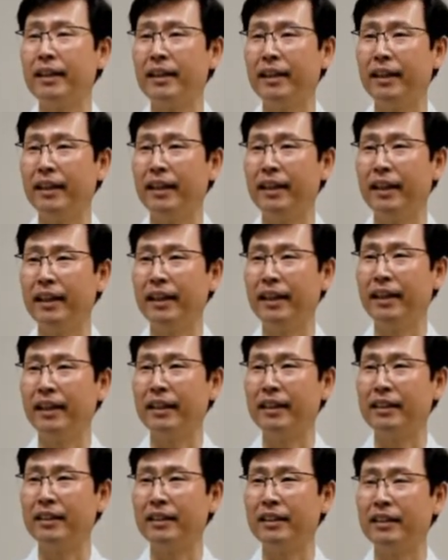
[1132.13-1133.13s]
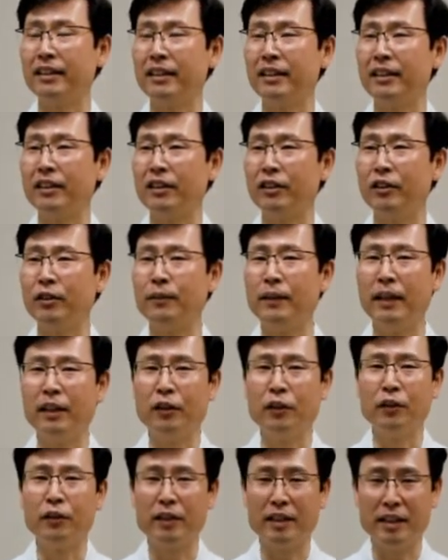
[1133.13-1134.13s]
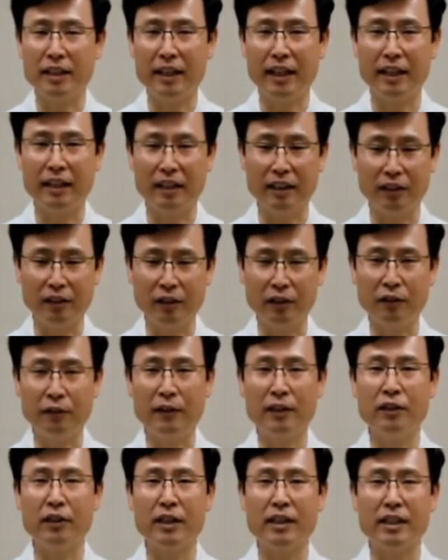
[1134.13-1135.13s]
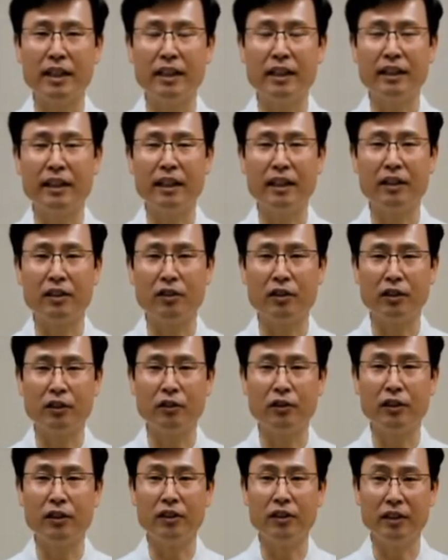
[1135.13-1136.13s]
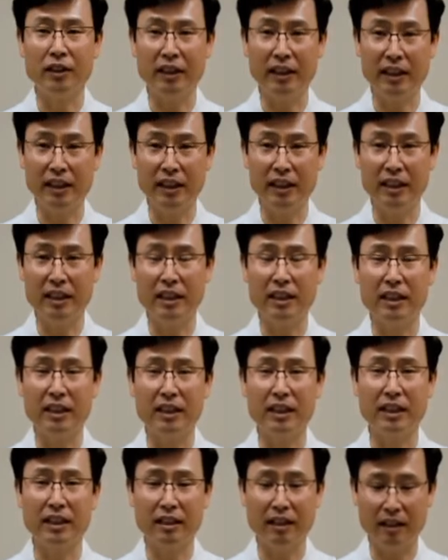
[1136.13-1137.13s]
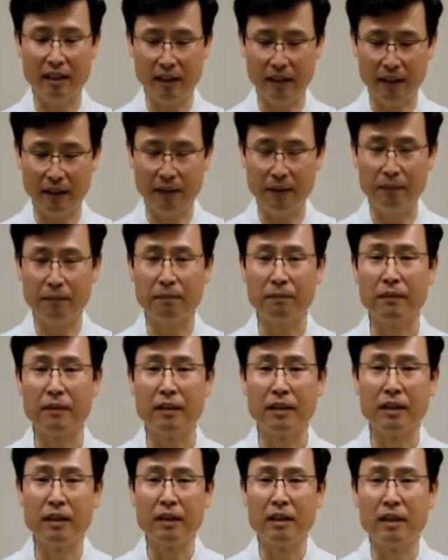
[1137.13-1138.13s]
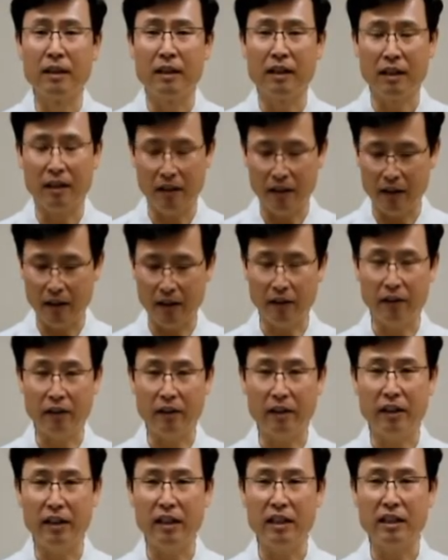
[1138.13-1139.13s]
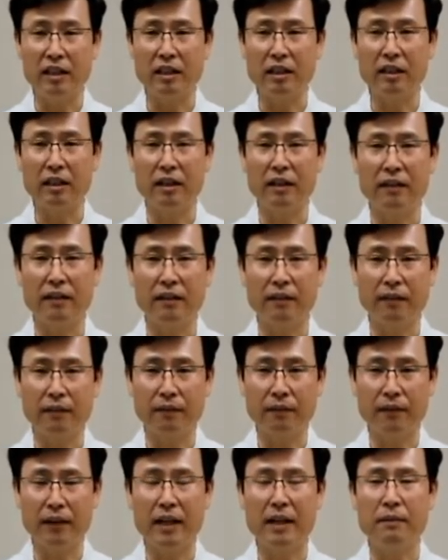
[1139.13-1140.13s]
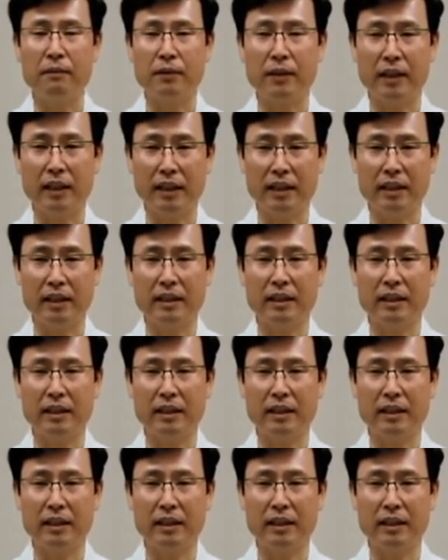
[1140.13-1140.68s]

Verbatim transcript: And you may notice that, you know, when you're sending energy to your knees, um, the knees can vibrate.